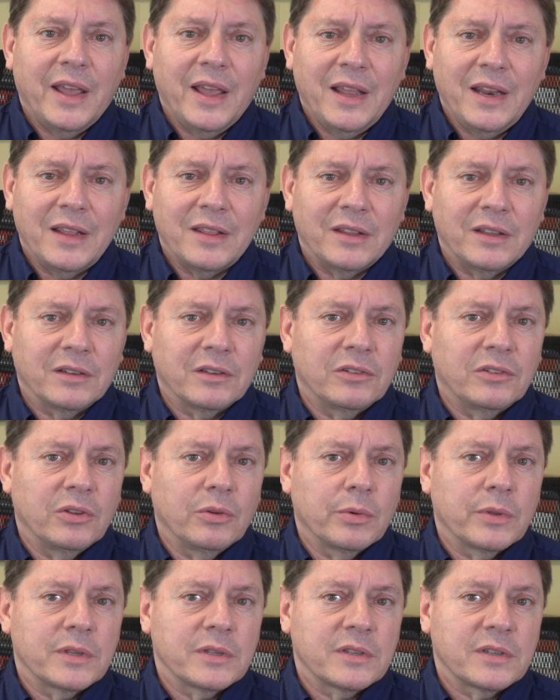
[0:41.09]
anything to
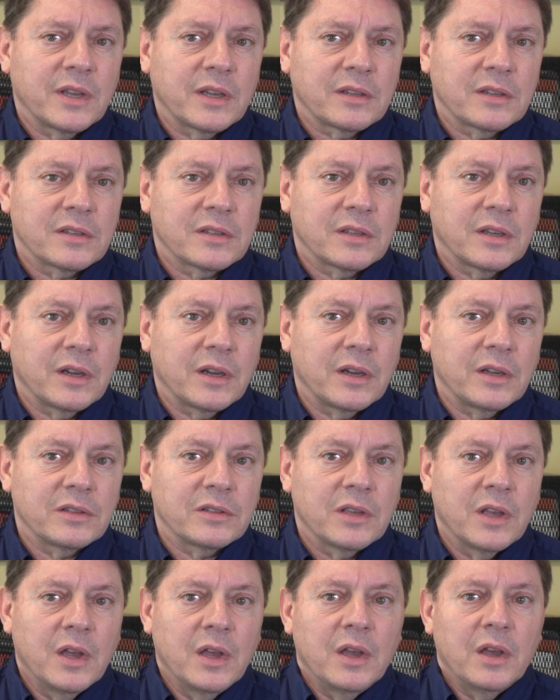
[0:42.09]
do with
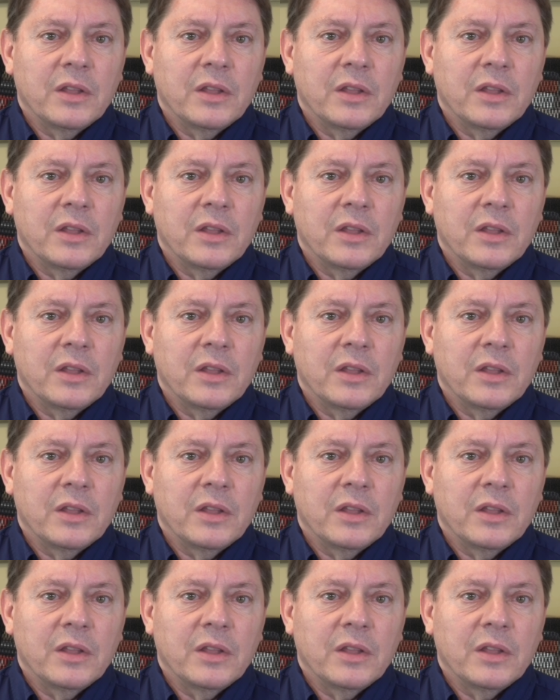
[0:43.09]
insecticides.